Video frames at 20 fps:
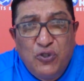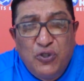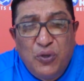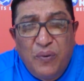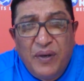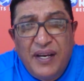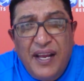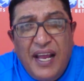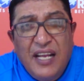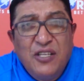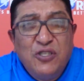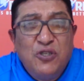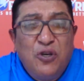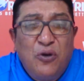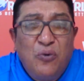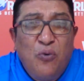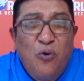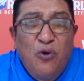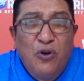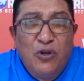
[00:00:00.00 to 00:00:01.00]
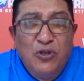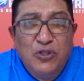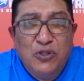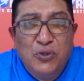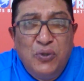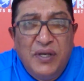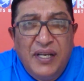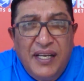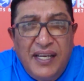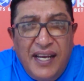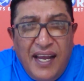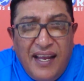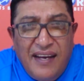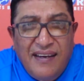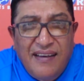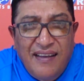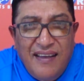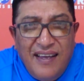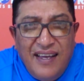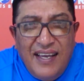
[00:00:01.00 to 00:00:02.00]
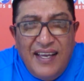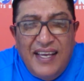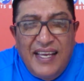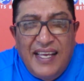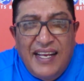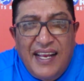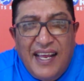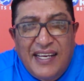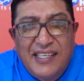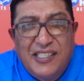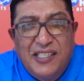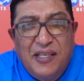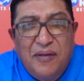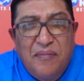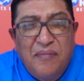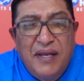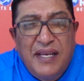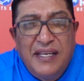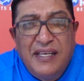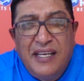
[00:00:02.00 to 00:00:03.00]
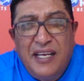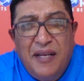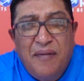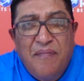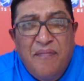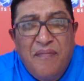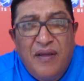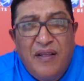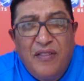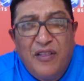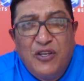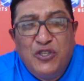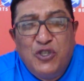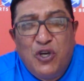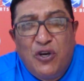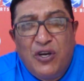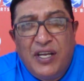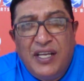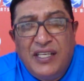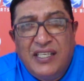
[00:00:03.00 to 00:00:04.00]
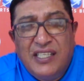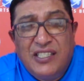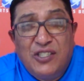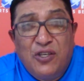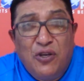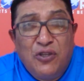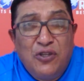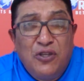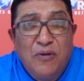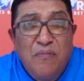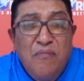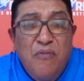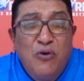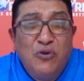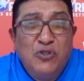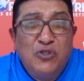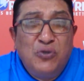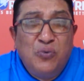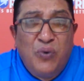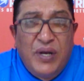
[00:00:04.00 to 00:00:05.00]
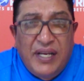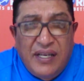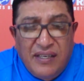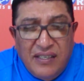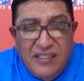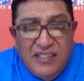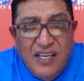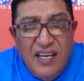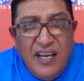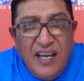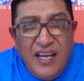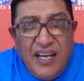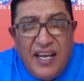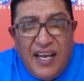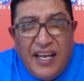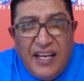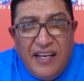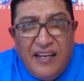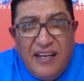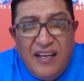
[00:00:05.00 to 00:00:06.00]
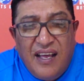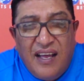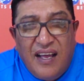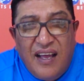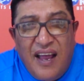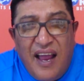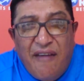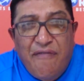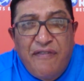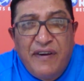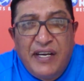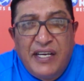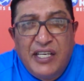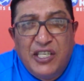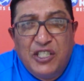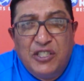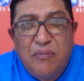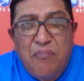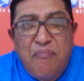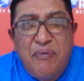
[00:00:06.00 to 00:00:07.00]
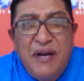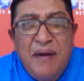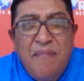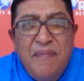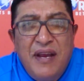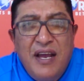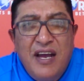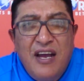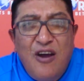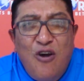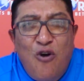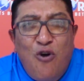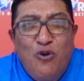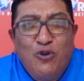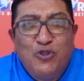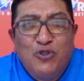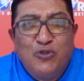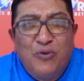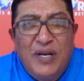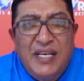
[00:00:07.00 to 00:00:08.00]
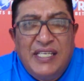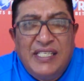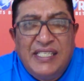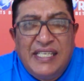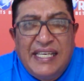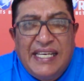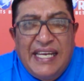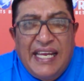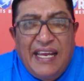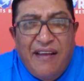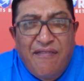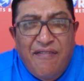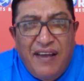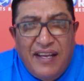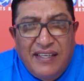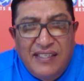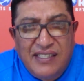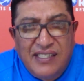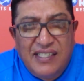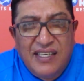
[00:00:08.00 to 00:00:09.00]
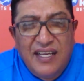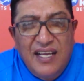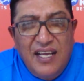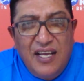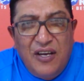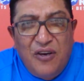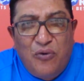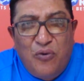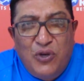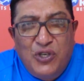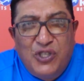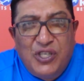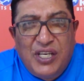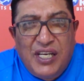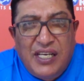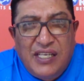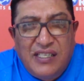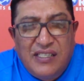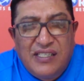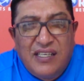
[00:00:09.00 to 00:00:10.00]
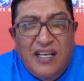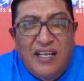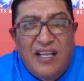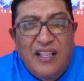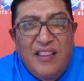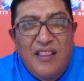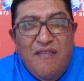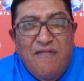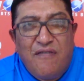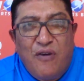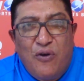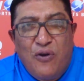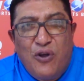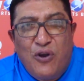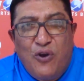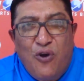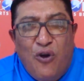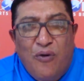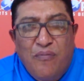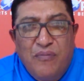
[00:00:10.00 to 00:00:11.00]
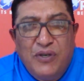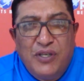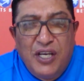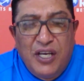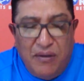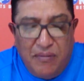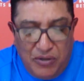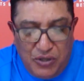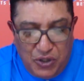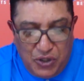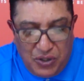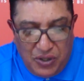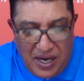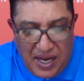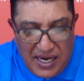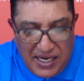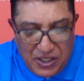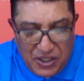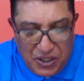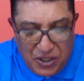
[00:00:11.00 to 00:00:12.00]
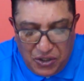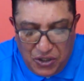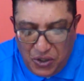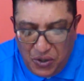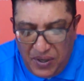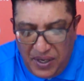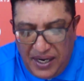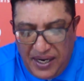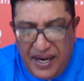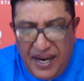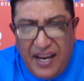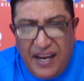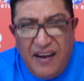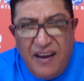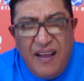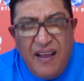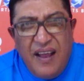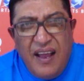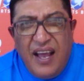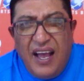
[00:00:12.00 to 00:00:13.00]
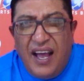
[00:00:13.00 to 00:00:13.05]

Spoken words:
So when Anton won and Do It Again, it actually made him the jockey that's got the most wins in Africa's premier horse racing event, which is the Vodacom Durban July. So Do It Again.